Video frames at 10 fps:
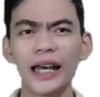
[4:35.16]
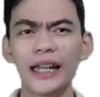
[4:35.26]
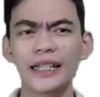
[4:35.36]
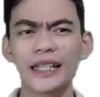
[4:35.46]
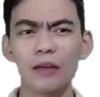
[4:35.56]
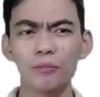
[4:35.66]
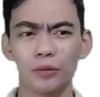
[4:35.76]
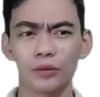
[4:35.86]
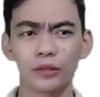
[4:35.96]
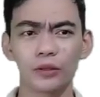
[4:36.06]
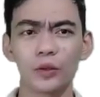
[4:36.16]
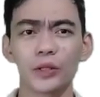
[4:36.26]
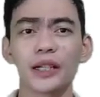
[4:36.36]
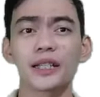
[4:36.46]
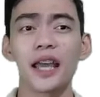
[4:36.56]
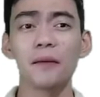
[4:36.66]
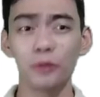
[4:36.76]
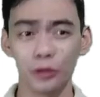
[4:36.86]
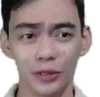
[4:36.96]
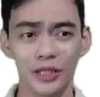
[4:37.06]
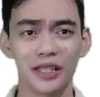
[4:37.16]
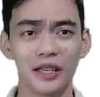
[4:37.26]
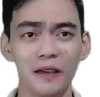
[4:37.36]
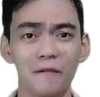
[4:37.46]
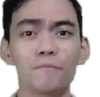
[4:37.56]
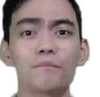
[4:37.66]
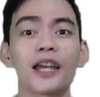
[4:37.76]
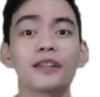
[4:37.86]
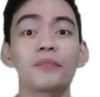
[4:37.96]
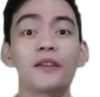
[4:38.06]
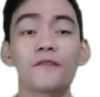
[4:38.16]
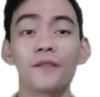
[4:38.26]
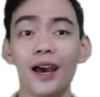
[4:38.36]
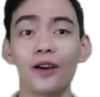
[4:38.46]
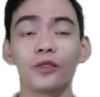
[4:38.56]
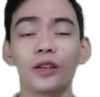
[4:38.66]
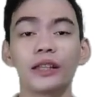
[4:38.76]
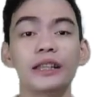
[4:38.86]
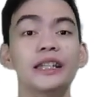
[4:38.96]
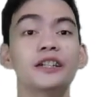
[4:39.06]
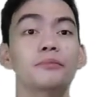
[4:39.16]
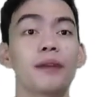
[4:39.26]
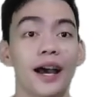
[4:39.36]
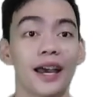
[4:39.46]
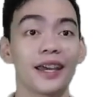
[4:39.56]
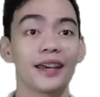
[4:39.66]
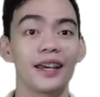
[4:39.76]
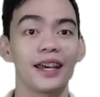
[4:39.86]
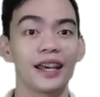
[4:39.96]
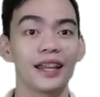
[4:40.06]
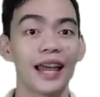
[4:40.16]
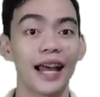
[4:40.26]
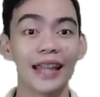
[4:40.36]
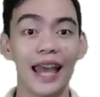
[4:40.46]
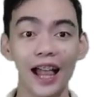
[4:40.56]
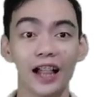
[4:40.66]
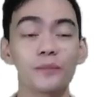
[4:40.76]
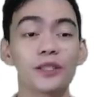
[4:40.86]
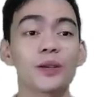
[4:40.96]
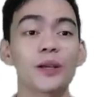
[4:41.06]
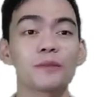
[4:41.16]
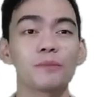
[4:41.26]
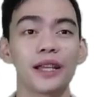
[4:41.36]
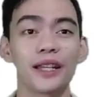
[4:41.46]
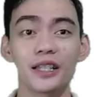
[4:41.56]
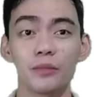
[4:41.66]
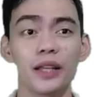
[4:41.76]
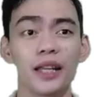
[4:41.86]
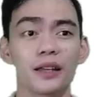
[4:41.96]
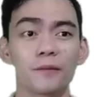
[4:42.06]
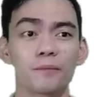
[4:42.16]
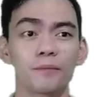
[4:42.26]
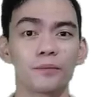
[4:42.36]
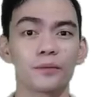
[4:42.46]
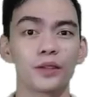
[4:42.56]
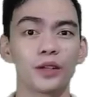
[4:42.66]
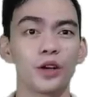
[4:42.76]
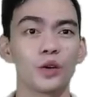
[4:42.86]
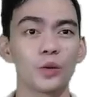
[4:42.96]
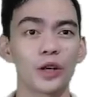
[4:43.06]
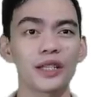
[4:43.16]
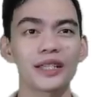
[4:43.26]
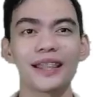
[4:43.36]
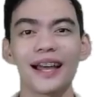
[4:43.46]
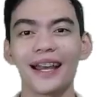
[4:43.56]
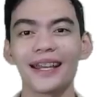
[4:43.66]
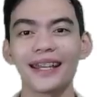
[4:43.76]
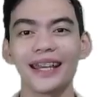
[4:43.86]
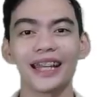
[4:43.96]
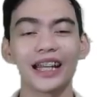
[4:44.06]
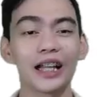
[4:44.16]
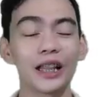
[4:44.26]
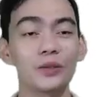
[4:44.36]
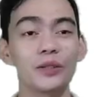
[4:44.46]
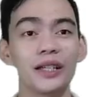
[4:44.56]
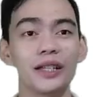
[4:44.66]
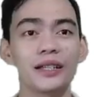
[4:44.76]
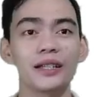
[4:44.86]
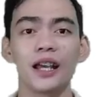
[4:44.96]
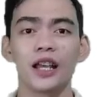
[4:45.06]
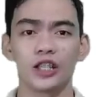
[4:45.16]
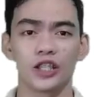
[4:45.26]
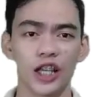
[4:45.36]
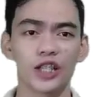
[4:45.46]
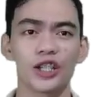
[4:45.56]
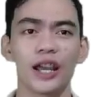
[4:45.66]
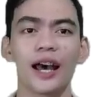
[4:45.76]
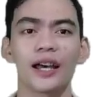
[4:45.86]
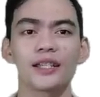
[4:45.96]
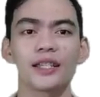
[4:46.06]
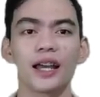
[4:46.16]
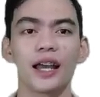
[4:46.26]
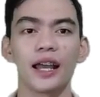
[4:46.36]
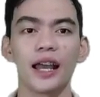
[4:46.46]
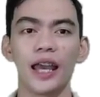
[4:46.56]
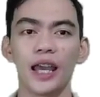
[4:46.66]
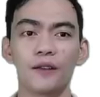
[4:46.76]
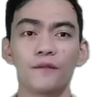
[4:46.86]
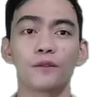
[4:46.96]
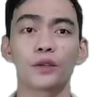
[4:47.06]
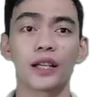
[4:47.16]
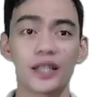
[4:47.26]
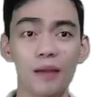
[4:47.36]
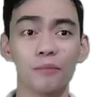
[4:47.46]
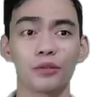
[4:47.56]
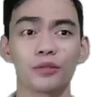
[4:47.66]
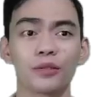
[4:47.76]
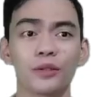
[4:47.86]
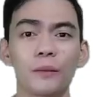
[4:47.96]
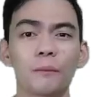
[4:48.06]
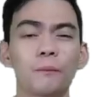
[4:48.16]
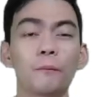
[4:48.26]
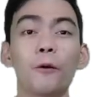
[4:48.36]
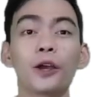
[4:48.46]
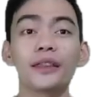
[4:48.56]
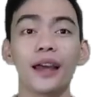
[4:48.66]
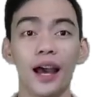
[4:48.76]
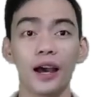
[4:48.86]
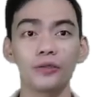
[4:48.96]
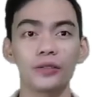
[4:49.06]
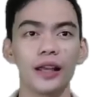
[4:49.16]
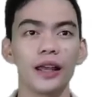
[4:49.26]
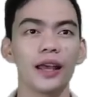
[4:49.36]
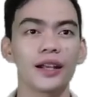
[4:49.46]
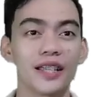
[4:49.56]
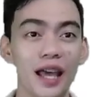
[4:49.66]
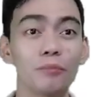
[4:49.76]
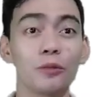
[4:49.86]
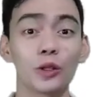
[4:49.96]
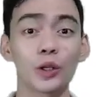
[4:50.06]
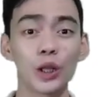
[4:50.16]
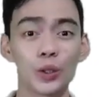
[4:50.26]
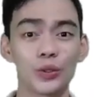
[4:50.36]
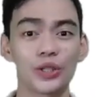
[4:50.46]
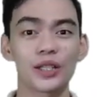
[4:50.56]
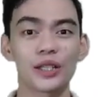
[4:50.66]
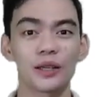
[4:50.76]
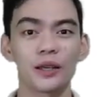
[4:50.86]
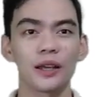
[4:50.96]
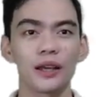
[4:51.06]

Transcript: an example or examples might be found nearby that helps to explain its meaning. Words like including, such as, and for example, point out example clues.